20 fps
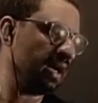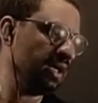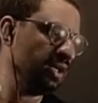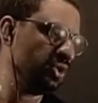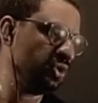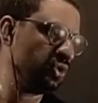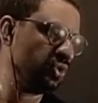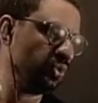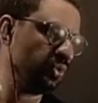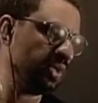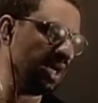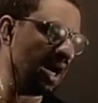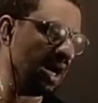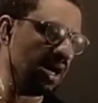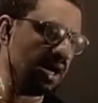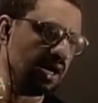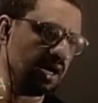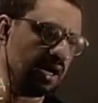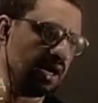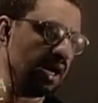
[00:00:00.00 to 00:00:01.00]
I2,
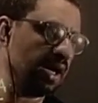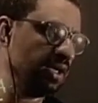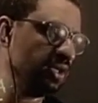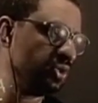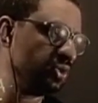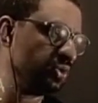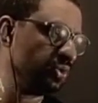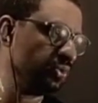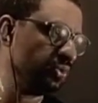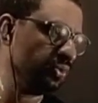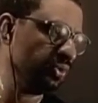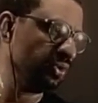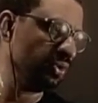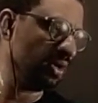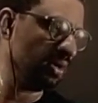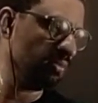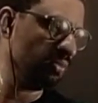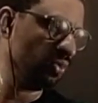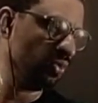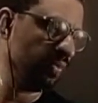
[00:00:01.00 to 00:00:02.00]
yeah, I2
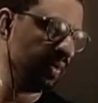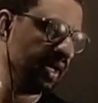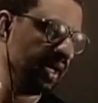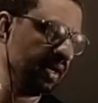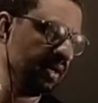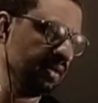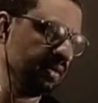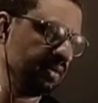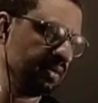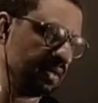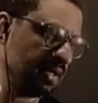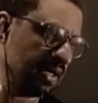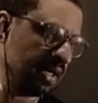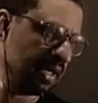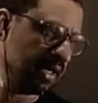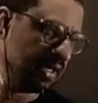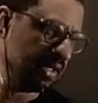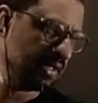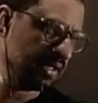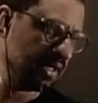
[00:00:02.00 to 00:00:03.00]
you are moving,
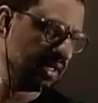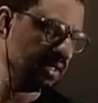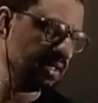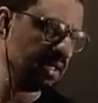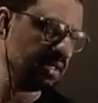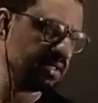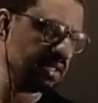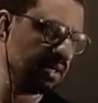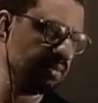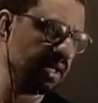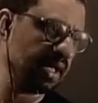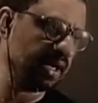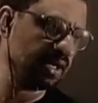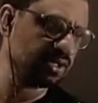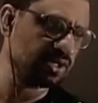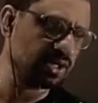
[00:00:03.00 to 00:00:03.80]
current in the same